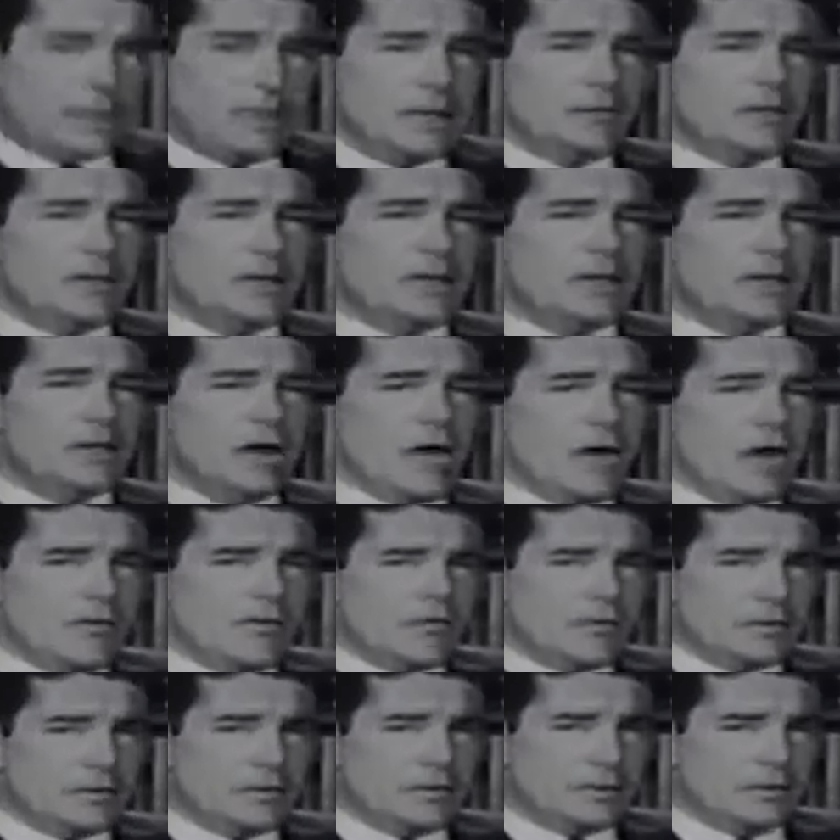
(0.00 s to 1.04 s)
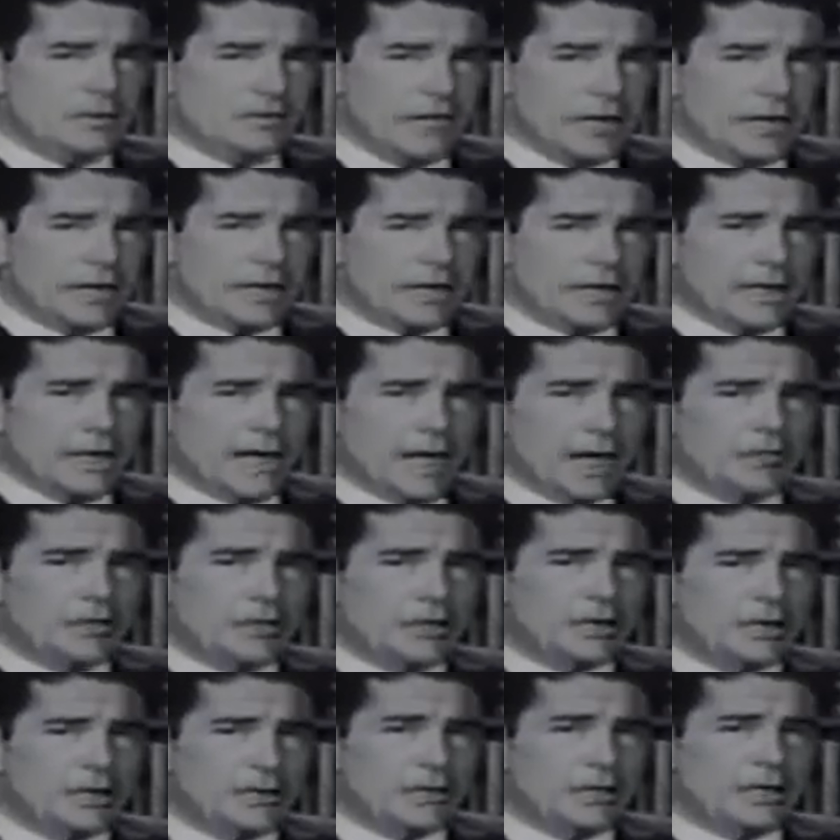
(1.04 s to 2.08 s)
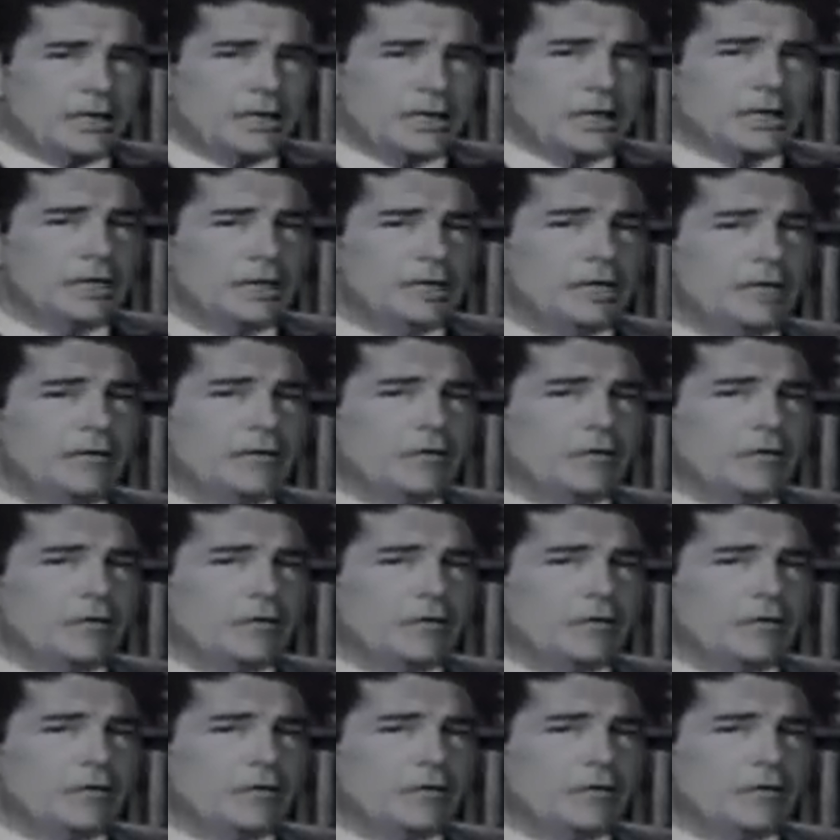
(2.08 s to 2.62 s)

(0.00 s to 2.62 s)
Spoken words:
liberty often provided an opportunity